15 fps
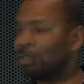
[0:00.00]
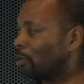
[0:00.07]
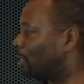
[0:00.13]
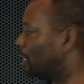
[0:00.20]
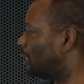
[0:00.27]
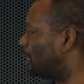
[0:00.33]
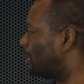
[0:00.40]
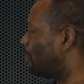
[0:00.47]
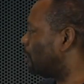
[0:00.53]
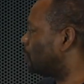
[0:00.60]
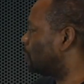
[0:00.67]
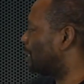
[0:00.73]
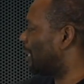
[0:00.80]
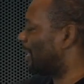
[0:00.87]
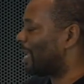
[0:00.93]
So these
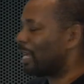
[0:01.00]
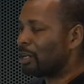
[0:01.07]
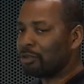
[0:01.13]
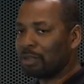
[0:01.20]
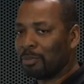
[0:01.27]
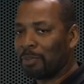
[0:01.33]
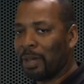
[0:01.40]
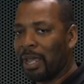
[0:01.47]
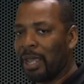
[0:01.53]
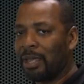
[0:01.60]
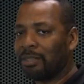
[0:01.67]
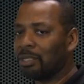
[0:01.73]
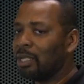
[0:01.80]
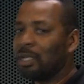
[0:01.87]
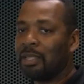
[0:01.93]
individuals that land on your
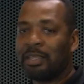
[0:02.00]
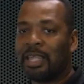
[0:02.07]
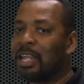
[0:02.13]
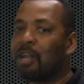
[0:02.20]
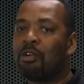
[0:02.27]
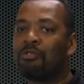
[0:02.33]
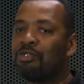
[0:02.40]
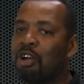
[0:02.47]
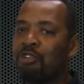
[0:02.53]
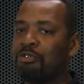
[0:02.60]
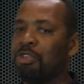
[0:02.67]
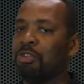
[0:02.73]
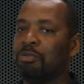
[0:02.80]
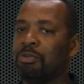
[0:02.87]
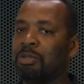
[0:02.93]
page, they don't know
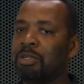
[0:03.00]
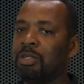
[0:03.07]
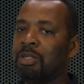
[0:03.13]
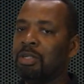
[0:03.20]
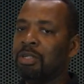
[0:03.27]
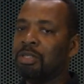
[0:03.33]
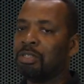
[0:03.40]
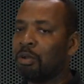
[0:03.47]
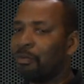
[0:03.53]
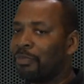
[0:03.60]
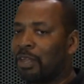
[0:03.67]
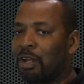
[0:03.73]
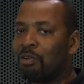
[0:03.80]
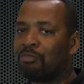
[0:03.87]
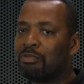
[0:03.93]
you. So if
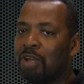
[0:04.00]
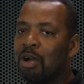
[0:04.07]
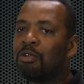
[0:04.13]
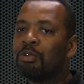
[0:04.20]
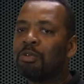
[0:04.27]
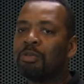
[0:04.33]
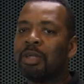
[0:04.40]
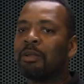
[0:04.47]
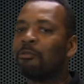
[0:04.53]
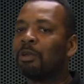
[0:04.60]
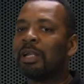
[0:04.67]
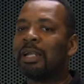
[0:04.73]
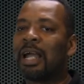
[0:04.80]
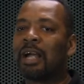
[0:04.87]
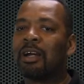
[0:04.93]
they don't know you, they're
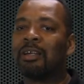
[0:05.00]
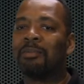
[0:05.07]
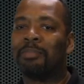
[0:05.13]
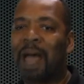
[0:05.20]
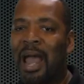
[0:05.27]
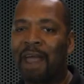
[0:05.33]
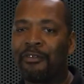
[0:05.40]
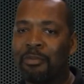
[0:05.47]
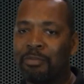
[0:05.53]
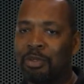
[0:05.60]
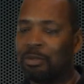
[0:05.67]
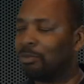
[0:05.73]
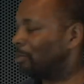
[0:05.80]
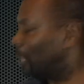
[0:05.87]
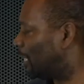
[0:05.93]
really not going to buy from
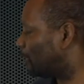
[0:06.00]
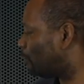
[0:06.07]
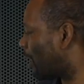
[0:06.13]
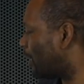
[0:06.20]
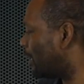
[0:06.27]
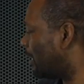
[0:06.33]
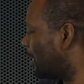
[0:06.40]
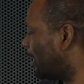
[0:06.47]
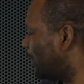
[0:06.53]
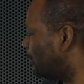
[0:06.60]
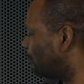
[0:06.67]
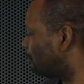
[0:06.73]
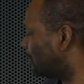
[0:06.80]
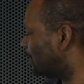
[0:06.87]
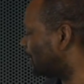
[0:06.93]
you. That's why the
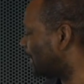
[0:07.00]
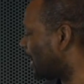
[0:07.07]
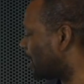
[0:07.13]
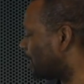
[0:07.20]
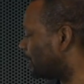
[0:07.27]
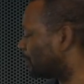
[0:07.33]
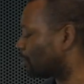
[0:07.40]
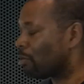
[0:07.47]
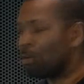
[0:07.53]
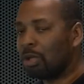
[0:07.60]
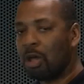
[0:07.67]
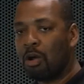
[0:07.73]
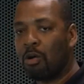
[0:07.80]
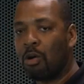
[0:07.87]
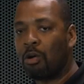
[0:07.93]
industry standard is so
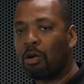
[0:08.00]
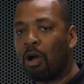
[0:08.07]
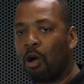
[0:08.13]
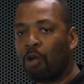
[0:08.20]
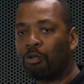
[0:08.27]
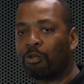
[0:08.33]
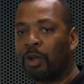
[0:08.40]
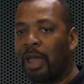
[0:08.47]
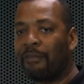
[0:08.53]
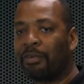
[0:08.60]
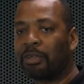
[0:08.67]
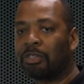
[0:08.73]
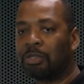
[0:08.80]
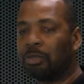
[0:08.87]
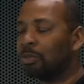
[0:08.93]
low on cold
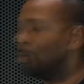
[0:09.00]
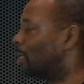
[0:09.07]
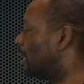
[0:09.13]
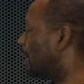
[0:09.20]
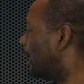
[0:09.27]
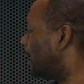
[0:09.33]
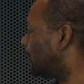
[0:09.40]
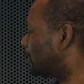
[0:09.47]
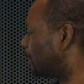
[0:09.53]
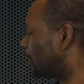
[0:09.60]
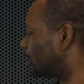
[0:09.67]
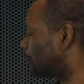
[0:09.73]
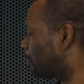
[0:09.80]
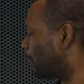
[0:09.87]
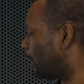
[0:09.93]
traffic to a
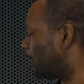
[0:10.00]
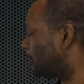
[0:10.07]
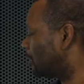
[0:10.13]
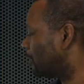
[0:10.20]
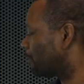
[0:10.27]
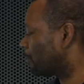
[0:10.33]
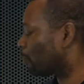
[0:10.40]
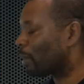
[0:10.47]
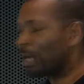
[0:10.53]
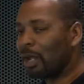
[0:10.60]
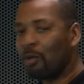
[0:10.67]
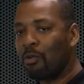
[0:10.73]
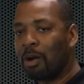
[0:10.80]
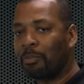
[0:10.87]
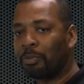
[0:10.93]
sales page, right
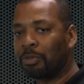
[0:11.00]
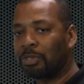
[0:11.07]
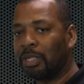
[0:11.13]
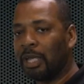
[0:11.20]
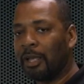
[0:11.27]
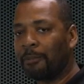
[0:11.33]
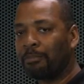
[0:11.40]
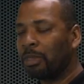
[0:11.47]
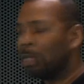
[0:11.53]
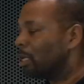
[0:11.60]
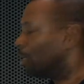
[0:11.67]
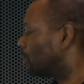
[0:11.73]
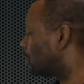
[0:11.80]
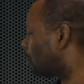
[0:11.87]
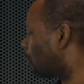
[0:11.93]
at 1%.
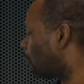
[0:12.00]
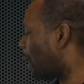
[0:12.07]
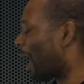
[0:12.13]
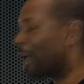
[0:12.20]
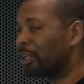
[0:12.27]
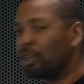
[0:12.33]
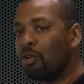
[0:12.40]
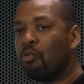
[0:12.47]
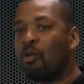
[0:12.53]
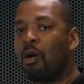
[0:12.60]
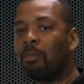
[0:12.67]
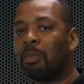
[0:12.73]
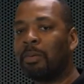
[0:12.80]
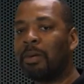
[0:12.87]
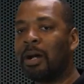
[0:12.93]
So how do you
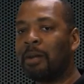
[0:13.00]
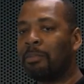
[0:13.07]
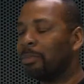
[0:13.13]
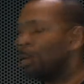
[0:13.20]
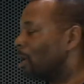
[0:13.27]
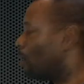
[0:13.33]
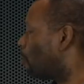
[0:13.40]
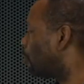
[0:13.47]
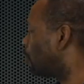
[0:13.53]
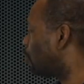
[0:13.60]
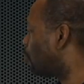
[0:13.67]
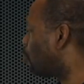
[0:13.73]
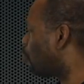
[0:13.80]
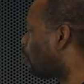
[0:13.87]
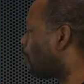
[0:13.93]
warm them up? Well,
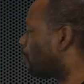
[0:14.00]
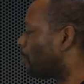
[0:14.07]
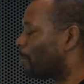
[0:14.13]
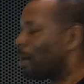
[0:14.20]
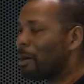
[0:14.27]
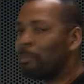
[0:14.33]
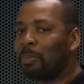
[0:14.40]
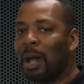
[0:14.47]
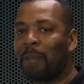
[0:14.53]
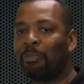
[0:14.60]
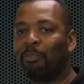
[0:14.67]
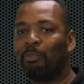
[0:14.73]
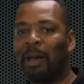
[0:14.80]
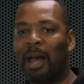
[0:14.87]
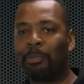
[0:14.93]
you warm them up
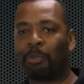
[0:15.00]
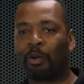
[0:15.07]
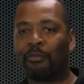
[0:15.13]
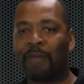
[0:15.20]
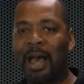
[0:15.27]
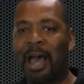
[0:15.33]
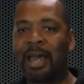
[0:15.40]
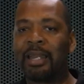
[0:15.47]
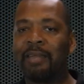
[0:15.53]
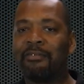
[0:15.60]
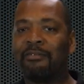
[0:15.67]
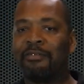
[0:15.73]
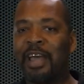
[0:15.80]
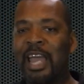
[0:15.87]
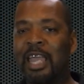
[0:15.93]
by
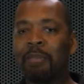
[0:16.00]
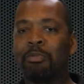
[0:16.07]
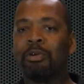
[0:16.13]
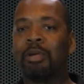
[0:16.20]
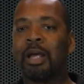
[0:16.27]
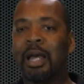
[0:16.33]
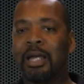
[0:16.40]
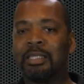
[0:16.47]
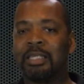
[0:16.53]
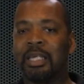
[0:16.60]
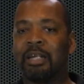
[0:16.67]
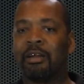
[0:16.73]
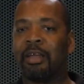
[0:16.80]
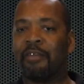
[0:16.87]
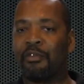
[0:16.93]
providing valuable
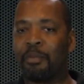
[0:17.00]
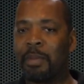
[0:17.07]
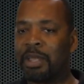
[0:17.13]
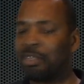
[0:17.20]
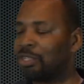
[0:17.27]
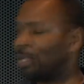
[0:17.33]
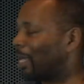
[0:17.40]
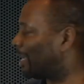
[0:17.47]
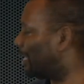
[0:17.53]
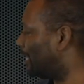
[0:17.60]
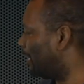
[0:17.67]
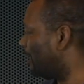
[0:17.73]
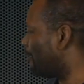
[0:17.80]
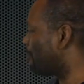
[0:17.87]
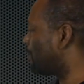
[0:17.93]
content or information that
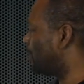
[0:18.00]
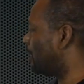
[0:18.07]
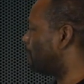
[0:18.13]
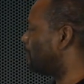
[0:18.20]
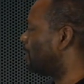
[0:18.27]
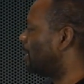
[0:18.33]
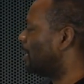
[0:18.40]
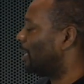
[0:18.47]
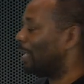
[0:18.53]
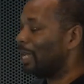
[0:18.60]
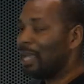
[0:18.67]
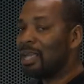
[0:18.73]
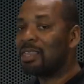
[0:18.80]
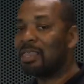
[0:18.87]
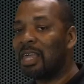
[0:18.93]
can help them
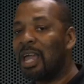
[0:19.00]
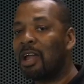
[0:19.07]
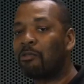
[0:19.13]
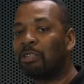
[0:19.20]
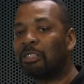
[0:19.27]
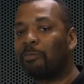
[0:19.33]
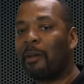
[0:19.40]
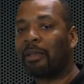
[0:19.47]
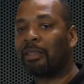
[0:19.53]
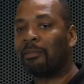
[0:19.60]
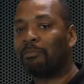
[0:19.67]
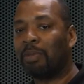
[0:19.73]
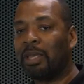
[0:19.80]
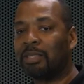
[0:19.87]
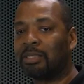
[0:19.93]
in their
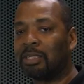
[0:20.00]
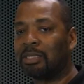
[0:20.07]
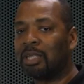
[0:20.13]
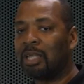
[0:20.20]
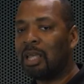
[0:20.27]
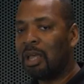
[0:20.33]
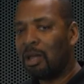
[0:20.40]
respective business.